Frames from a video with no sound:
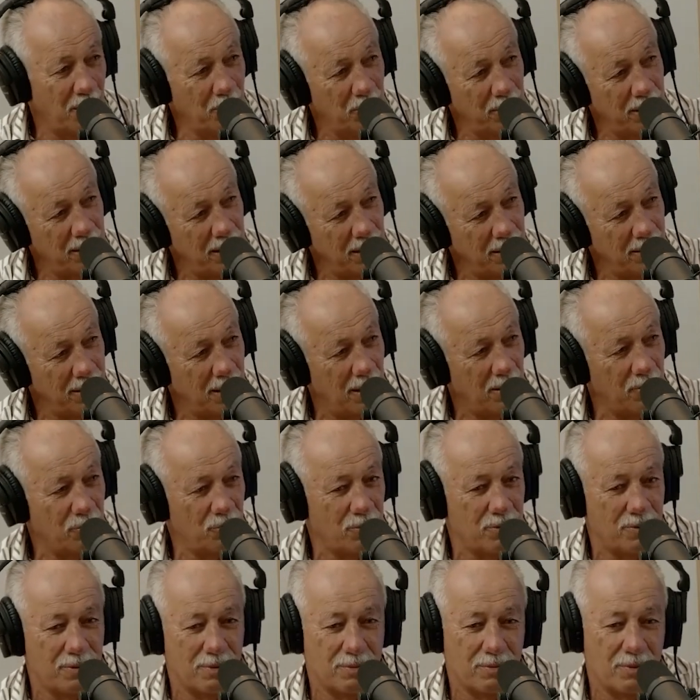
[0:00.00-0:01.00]
We did the
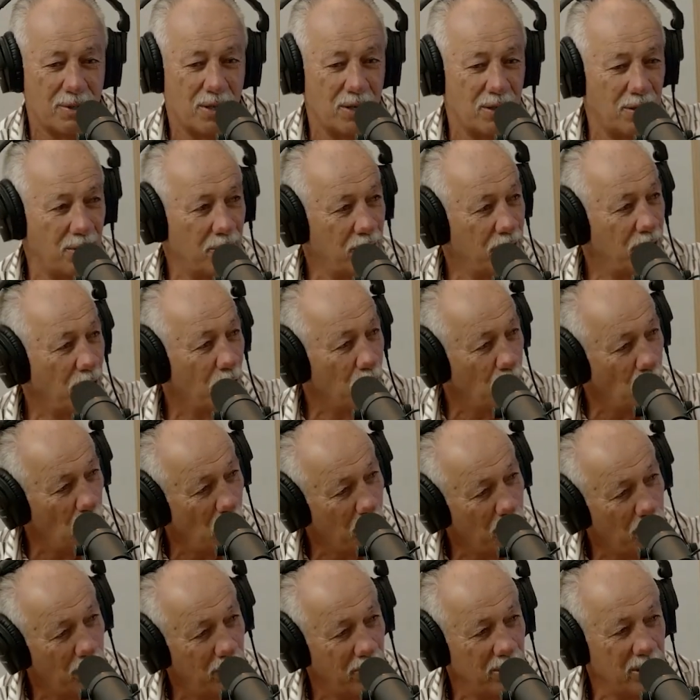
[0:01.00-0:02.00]

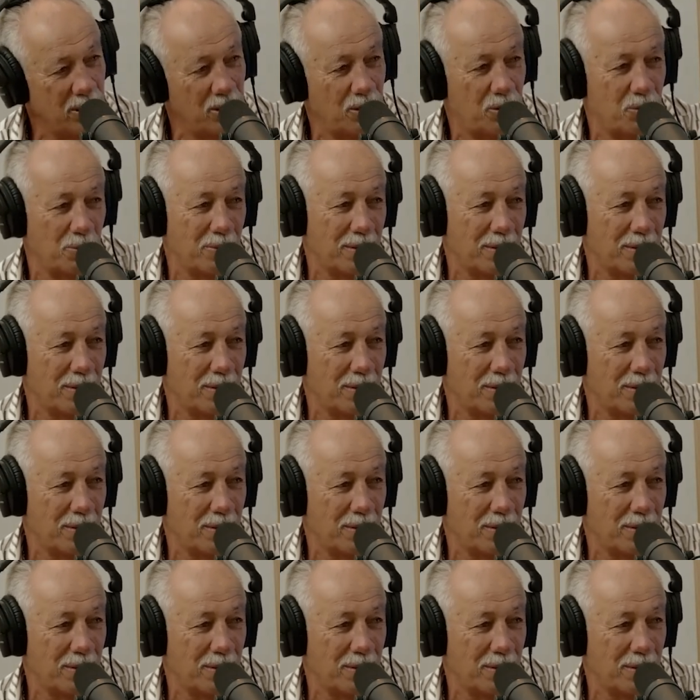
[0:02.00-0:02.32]
robberies.